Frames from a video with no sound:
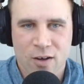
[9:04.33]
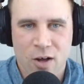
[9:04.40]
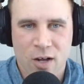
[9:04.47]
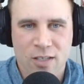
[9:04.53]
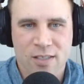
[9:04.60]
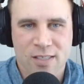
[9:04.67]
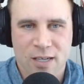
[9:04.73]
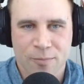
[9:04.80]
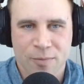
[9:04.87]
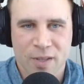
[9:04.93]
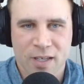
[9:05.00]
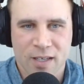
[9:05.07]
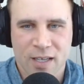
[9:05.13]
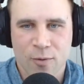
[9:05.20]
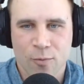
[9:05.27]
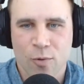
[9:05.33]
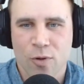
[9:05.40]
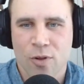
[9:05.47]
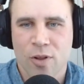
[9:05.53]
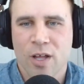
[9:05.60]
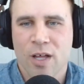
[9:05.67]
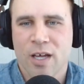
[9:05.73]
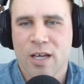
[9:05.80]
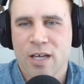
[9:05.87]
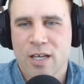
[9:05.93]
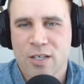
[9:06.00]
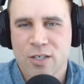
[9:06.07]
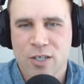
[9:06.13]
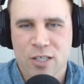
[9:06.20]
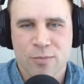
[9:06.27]
on something. It will
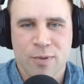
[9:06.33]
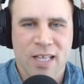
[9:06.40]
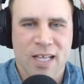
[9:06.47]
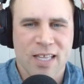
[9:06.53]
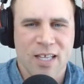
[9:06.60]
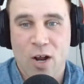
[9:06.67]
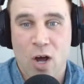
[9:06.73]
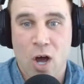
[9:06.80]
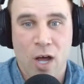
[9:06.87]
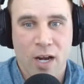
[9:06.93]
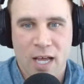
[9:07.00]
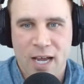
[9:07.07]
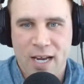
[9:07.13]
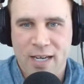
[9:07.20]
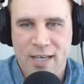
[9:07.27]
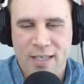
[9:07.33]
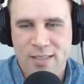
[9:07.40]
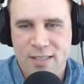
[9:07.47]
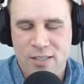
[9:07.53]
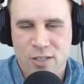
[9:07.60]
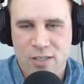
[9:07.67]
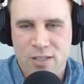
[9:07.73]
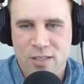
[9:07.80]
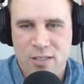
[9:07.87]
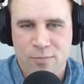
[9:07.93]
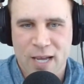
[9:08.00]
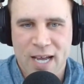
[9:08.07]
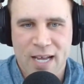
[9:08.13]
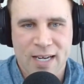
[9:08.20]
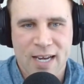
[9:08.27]
just be that and online is just as
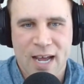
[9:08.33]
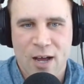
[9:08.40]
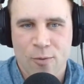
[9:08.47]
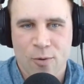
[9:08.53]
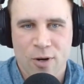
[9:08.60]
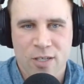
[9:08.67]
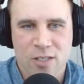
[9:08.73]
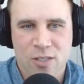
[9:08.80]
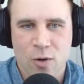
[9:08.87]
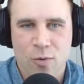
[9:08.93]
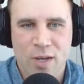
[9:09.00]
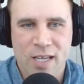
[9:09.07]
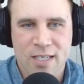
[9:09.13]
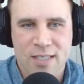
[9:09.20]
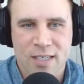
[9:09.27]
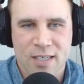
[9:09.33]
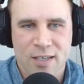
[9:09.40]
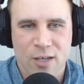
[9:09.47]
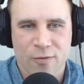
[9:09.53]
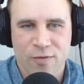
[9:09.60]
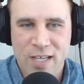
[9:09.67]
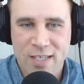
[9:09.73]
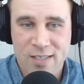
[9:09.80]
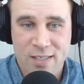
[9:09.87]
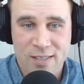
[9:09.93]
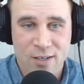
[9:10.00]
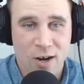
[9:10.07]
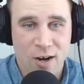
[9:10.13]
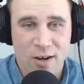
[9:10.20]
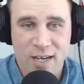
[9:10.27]
bad now where it's so easy. Your
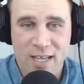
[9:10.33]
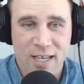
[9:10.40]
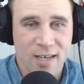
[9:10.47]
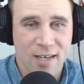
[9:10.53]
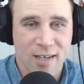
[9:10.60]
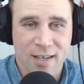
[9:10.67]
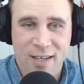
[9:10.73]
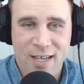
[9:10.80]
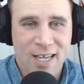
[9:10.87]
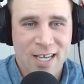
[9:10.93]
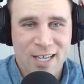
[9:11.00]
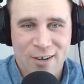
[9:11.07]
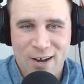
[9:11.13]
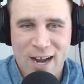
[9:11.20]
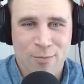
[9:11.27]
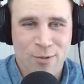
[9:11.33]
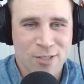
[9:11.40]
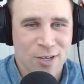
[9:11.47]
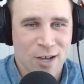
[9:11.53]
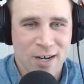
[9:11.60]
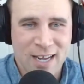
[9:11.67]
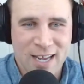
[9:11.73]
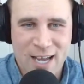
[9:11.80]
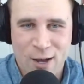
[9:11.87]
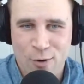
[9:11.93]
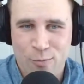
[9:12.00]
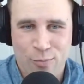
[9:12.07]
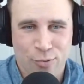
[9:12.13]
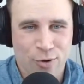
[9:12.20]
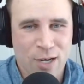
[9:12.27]
visa's already in your Amazon
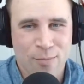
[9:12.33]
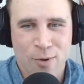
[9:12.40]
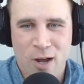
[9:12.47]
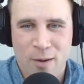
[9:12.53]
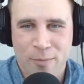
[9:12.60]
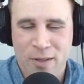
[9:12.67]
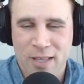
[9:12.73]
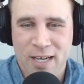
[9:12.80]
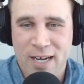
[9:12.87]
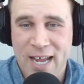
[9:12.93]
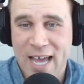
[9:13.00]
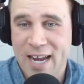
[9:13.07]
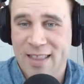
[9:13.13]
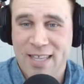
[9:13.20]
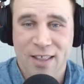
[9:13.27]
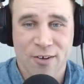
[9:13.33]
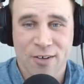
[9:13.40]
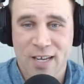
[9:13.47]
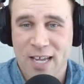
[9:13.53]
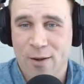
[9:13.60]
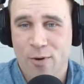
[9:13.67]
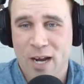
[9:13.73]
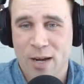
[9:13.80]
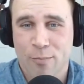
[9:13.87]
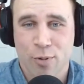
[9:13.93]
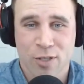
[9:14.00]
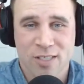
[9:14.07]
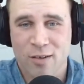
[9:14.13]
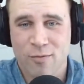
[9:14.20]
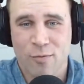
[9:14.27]
account pre-populated. I had it the other day where I
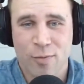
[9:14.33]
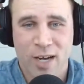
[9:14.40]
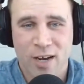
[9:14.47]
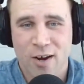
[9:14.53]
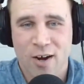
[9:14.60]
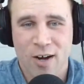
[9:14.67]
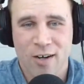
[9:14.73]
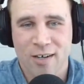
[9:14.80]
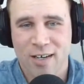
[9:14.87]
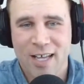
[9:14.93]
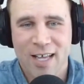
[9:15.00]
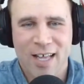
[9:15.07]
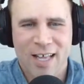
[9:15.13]
put something in my cart